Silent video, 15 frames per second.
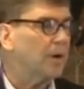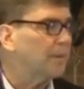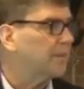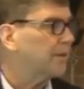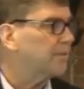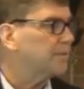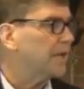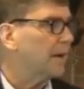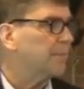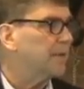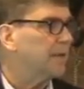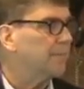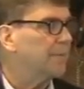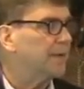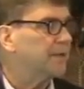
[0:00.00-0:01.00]
I think it was I
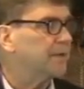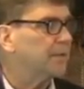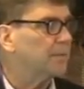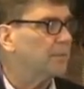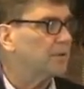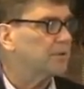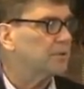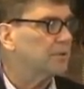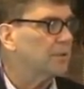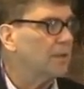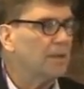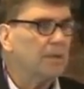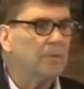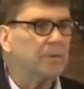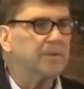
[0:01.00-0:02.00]
B M had the commercial,
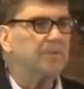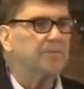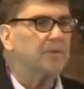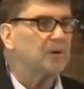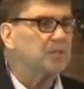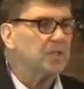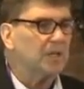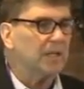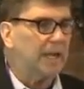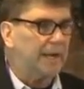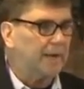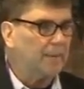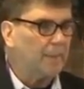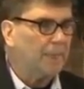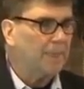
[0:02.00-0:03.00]
with the first
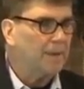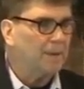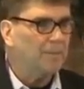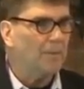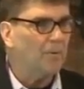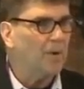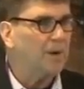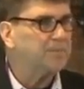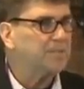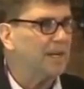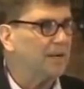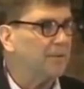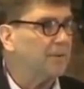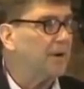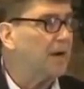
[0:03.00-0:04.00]
click on my
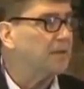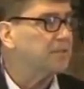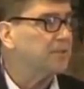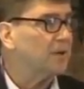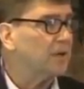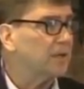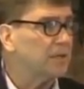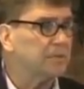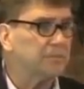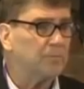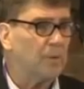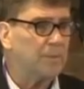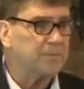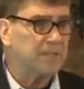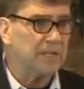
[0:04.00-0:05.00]
website. I mean, I started a
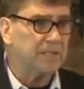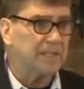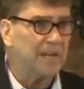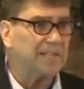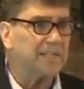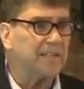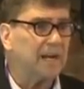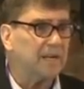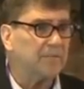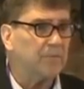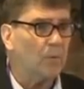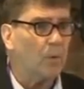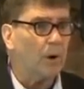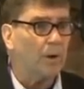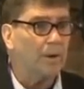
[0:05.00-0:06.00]
website in nineteen
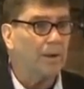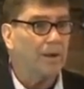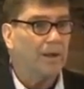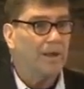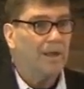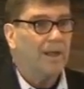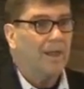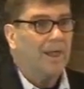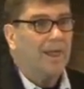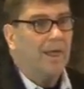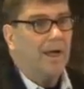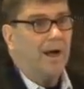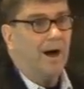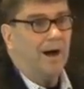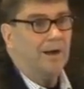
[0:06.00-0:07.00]
ninety-four.
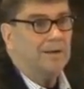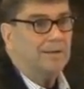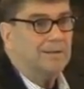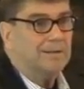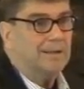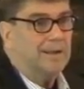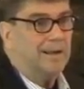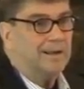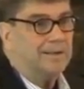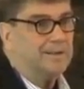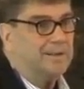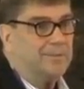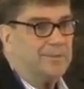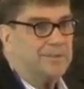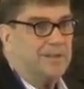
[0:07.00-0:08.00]
And
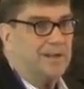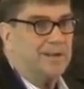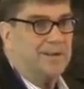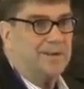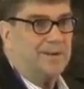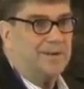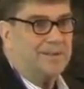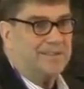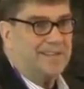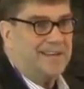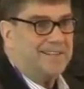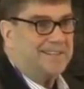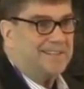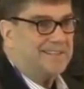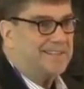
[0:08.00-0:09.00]
it was like, you know, at the
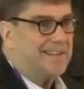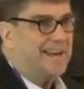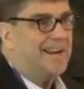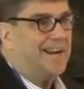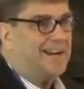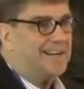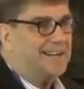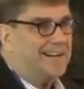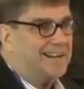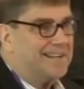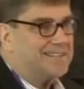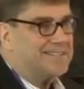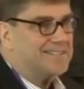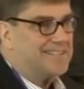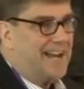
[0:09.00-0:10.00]
end of the day, I, I
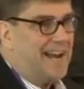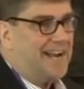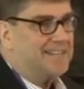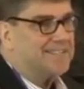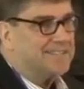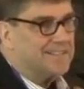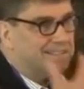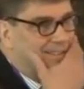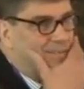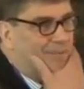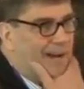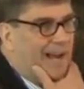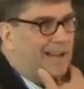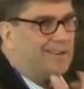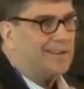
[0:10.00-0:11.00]
had stats. I said,
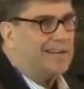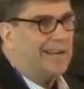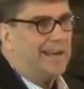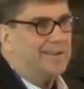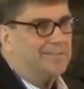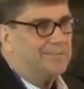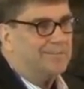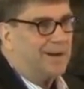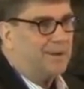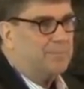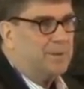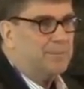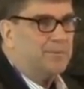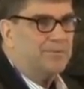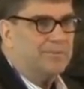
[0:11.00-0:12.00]
wow, look at that.
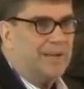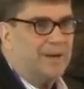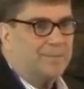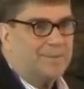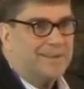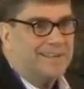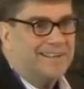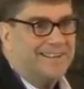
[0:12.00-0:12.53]
Five people found me.